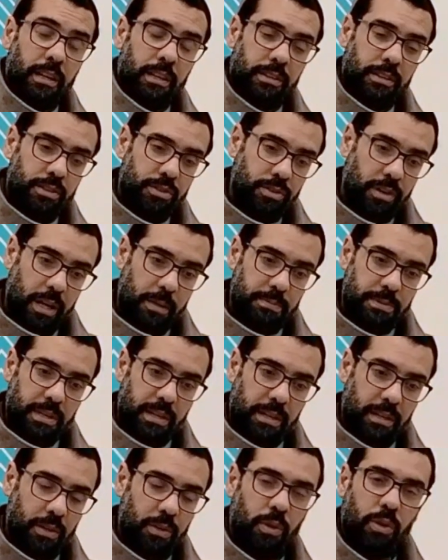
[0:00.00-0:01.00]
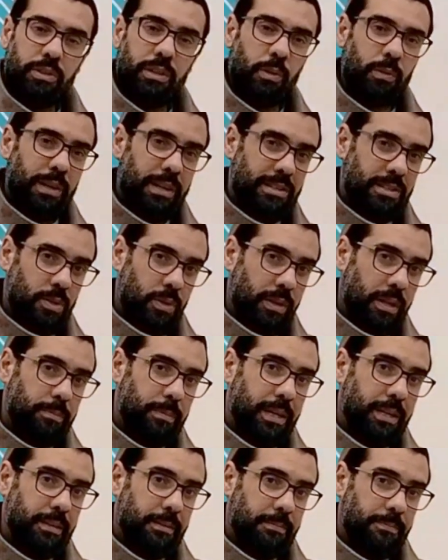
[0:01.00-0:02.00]
the tribes there are called Awlad
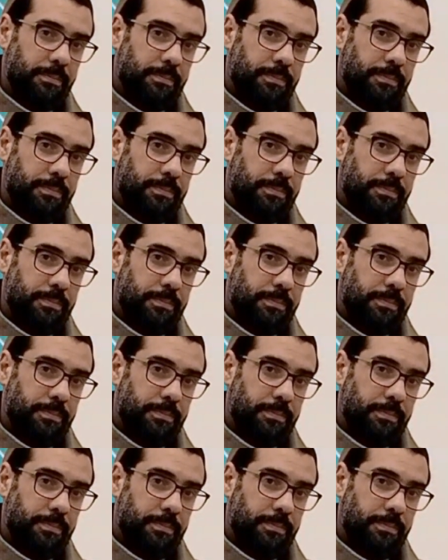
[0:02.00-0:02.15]
Suleiman.